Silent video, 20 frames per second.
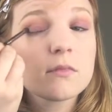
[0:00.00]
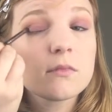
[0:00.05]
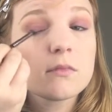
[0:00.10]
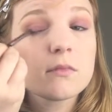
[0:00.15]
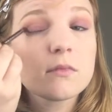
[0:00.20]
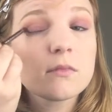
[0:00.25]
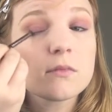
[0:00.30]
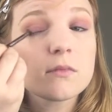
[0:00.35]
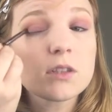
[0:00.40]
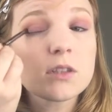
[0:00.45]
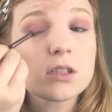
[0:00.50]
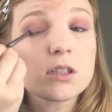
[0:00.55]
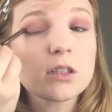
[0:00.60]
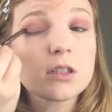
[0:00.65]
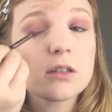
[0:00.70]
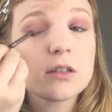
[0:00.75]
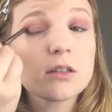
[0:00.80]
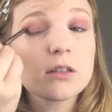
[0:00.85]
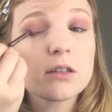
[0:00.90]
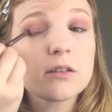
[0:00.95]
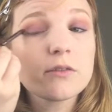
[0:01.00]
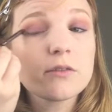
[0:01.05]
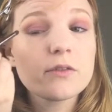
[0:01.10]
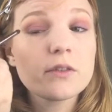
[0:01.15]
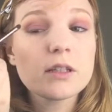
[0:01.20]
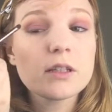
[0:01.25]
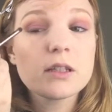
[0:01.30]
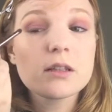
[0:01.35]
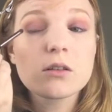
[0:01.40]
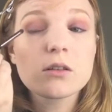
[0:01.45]
I'm just going to
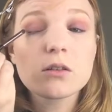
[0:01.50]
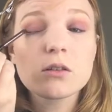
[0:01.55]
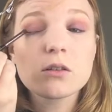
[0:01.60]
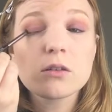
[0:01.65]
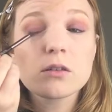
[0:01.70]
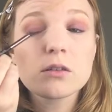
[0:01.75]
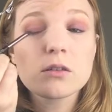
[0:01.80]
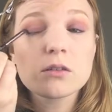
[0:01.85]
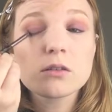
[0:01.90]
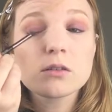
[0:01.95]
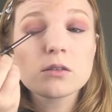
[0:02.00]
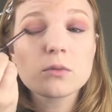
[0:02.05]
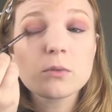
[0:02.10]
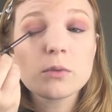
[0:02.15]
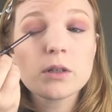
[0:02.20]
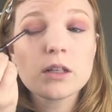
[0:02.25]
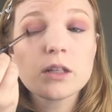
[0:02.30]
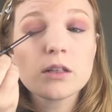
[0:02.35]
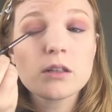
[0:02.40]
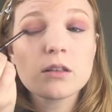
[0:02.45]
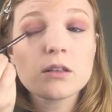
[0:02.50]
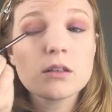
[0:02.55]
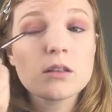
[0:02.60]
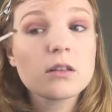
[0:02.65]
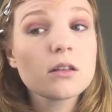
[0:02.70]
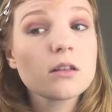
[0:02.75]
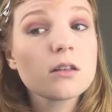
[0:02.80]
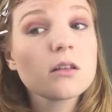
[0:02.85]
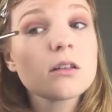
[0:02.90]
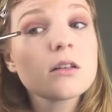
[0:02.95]
fill in the corner as well,
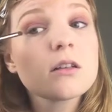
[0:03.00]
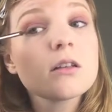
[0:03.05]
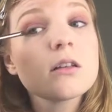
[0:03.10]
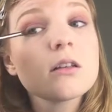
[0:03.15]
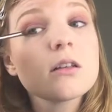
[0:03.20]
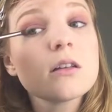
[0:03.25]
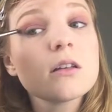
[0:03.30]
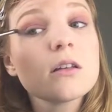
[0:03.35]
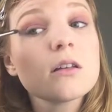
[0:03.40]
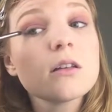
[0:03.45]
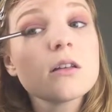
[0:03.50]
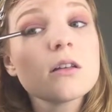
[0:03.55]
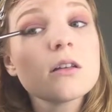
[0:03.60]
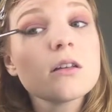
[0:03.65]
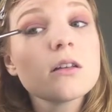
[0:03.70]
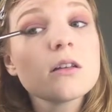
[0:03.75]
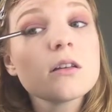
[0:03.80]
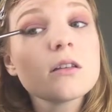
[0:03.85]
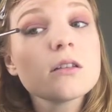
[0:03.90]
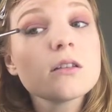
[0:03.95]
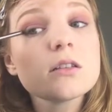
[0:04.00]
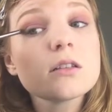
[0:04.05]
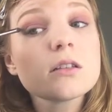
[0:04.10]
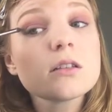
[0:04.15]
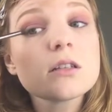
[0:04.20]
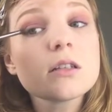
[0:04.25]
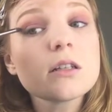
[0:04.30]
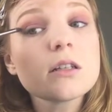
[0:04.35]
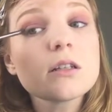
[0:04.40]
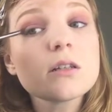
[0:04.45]

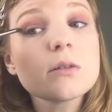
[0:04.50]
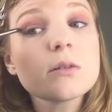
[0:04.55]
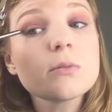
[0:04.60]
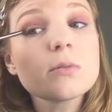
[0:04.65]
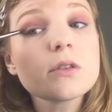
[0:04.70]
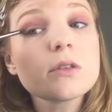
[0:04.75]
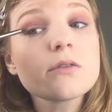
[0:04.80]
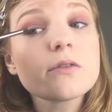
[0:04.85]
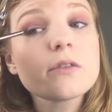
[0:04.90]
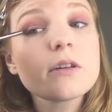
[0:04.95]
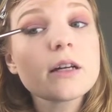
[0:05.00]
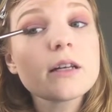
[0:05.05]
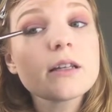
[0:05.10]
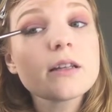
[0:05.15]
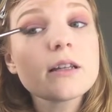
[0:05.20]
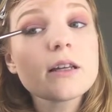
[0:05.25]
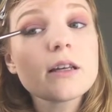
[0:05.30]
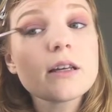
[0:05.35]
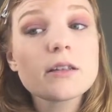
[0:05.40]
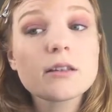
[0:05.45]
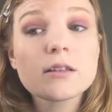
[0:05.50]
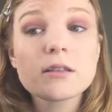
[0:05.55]
just to help define that.